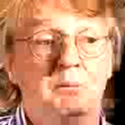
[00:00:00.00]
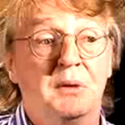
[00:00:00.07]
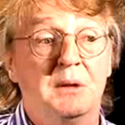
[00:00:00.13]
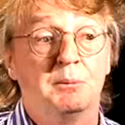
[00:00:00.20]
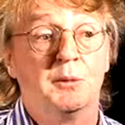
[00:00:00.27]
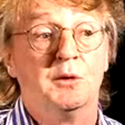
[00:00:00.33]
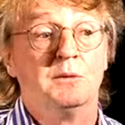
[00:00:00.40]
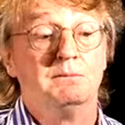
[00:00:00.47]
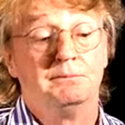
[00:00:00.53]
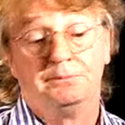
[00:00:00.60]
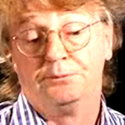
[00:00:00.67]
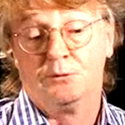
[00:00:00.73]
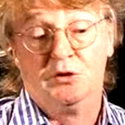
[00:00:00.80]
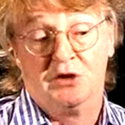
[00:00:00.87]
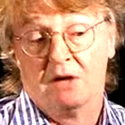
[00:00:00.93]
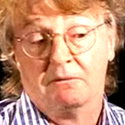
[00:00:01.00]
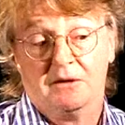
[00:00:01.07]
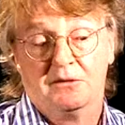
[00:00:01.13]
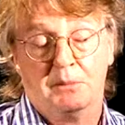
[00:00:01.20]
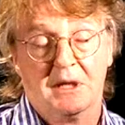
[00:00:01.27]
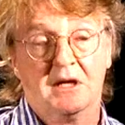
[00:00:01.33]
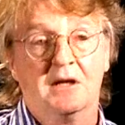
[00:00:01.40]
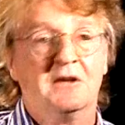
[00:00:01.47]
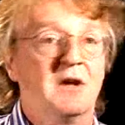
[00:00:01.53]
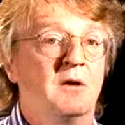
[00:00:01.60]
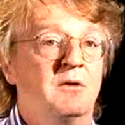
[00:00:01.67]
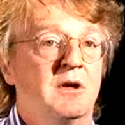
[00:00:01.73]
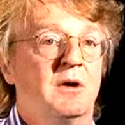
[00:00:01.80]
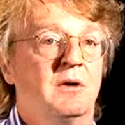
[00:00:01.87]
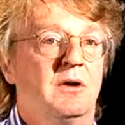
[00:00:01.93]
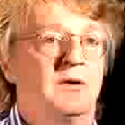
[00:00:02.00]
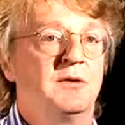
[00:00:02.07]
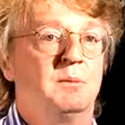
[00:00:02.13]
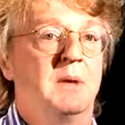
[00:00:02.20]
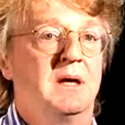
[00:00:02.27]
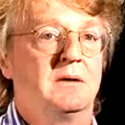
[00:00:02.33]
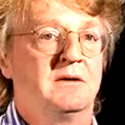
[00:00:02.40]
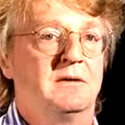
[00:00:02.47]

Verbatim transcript: People generally speaking, don't know a lot about